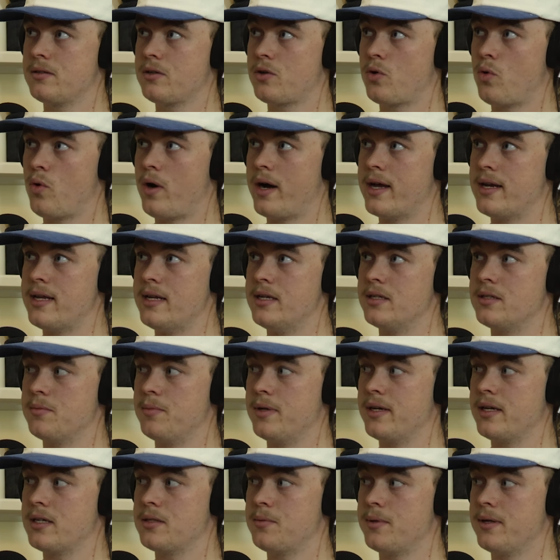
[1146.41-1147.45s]
quite an
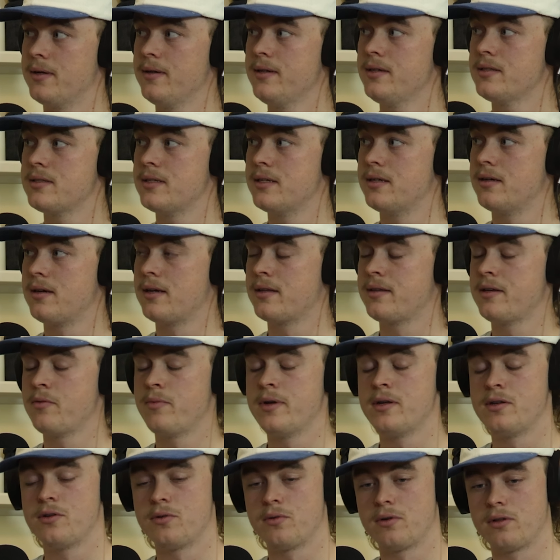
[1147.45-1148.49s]
intimate experience, and I think
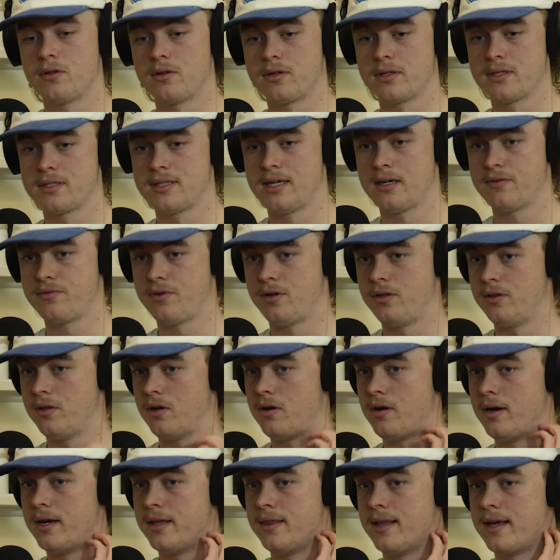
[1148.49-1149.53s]
we do a lot of stuff
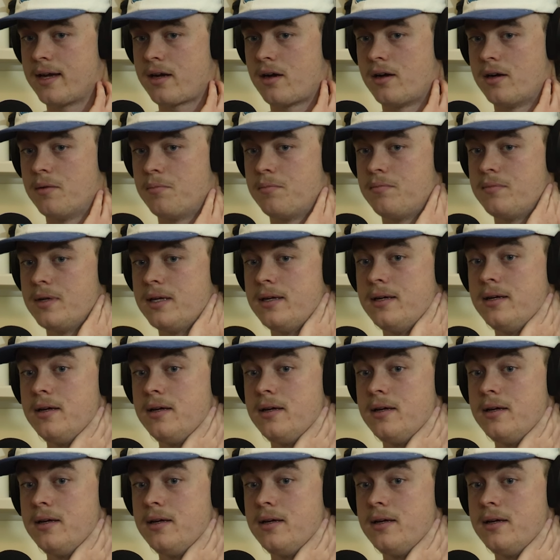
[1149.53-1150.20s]
online that kind of